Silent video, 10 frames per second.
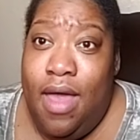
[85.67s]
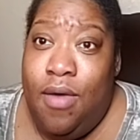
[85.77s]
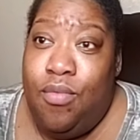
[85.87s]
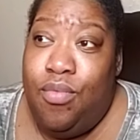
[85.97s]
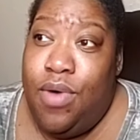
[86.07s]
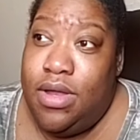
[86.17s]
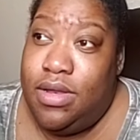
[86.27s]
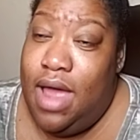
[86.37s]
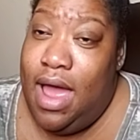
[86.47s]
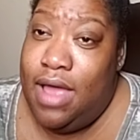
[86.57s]
and
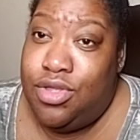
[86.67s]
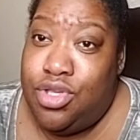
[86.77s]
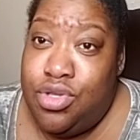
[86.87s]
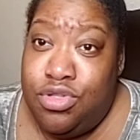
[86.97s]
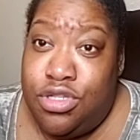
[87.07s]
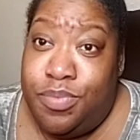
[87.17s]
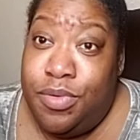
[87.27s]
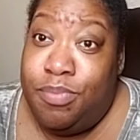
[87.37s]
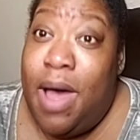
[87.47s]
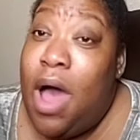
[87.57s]
what I choose to
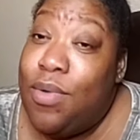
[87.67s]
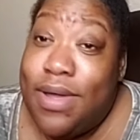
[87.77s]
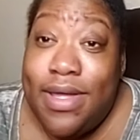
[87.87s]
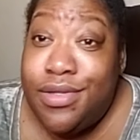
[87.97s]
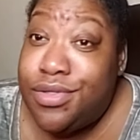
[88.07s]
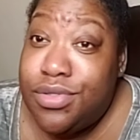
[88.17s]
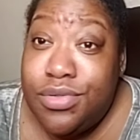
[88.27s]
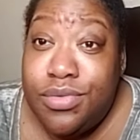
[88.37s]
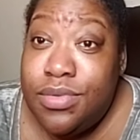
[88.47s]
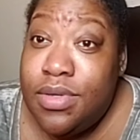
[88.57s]
put power
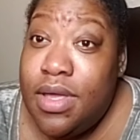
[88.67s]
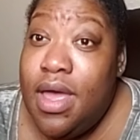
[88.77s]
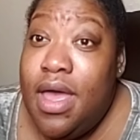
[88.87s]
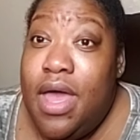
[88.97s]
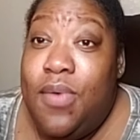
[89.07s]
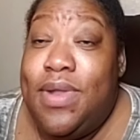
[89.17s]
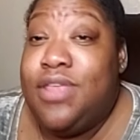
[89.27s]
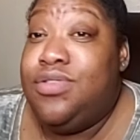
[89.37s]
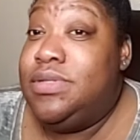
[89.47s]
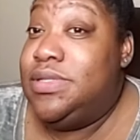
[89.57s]
into and what
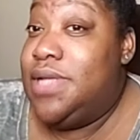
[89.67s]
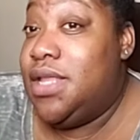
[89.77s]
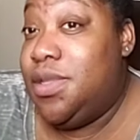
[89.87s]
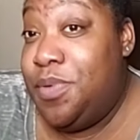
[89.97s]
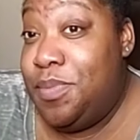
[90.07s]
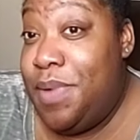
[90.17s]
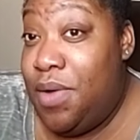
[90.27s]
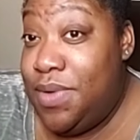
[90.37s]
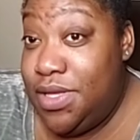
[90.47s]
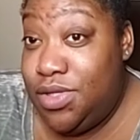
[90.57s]
I choose not to put
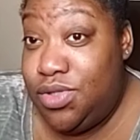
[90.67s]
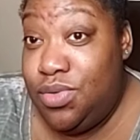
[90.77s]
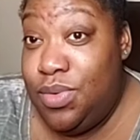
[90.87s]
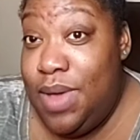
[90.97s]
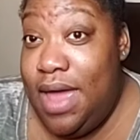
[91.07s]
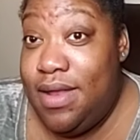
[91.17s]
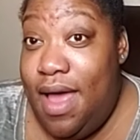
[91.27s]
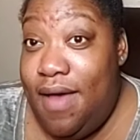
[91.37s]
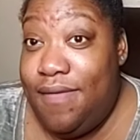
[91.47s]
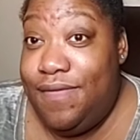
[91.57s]
power into. And
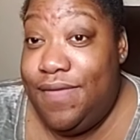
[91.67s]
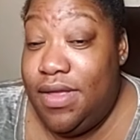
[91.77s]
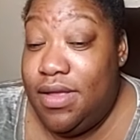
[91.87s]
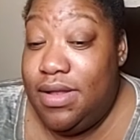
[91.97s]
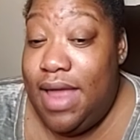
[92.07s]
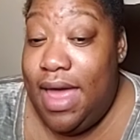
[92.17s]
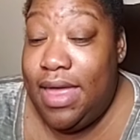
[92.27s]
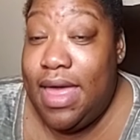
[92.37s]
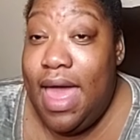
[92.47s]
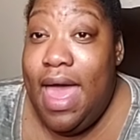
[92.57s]
I feel
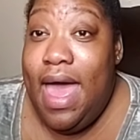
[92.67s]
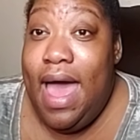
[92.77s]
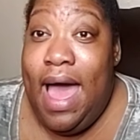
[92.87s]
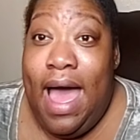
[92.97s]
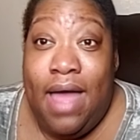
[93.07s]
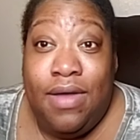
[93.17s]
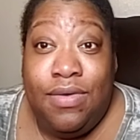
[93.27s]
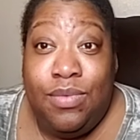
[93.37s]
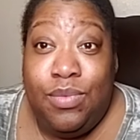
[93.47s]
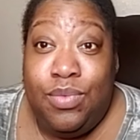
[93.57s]
like
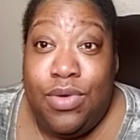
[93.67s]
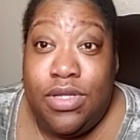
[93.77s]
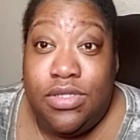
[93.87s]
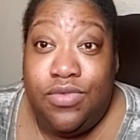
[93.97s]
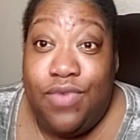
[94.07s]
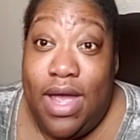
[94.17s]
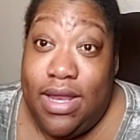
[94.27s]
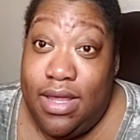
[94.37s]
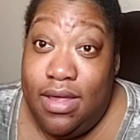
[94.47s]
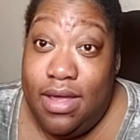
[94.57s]
I was
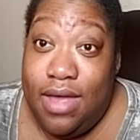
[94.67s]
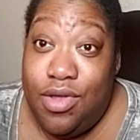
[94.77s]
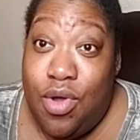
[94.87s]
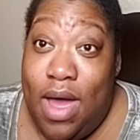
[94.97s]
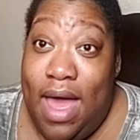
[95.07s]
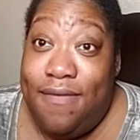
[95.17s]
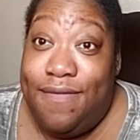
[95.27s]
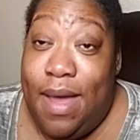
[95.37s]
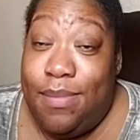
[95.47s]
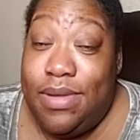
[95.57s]
ready. You know, I have
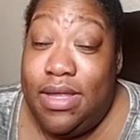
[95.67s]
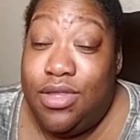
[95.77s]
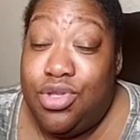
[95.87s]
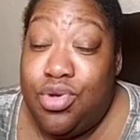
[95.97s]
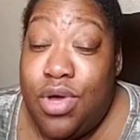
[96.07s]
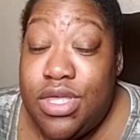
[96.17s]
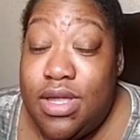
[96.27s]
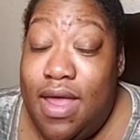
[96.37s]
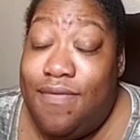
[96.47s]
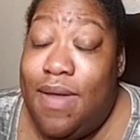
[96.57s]
family in
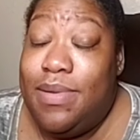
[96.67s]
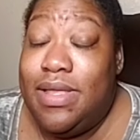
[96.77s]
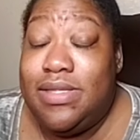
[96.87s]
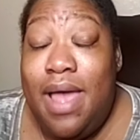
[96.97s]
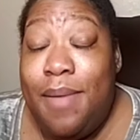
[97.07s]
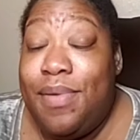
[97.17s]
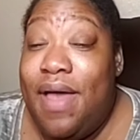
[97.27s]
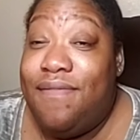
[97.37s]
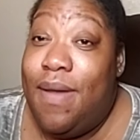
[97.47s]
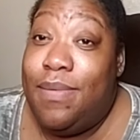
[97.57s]
Georgia, I have family in Tampa,
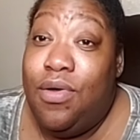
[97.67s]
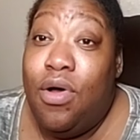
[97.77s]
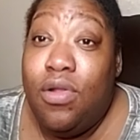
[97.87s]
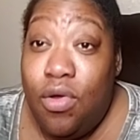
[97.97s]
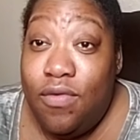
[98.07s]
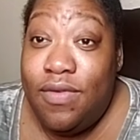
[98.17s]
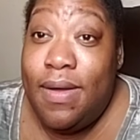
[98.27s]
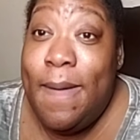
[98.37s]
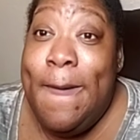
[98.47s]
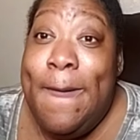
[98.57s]
I have family all
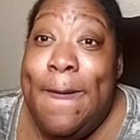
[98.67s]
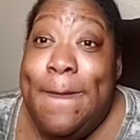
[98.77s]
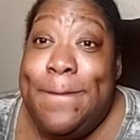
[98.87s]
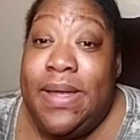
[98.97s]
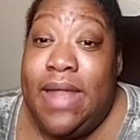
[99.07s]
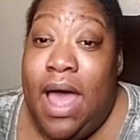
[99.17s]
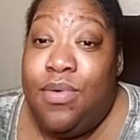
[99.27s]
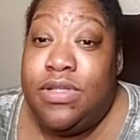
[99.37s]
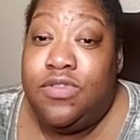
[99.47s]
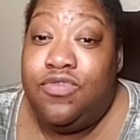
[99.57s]
over, but I
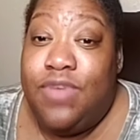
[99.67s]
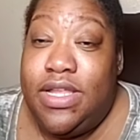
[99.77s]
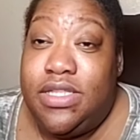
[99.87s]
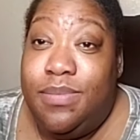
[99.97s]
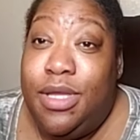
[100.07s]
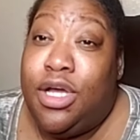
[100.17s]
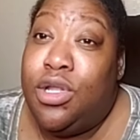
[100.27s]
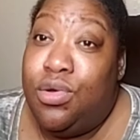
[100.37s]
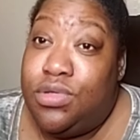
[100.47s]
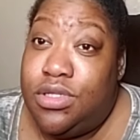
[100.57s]
was ready to be
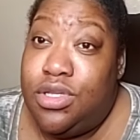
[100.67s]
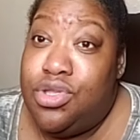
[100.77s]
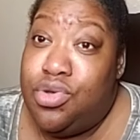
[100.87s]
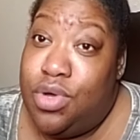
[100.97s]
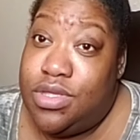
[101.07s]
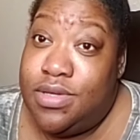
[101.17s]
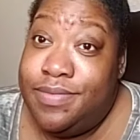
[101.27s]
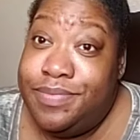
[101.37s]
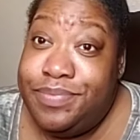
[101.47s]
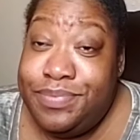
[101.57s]
closer to Georgia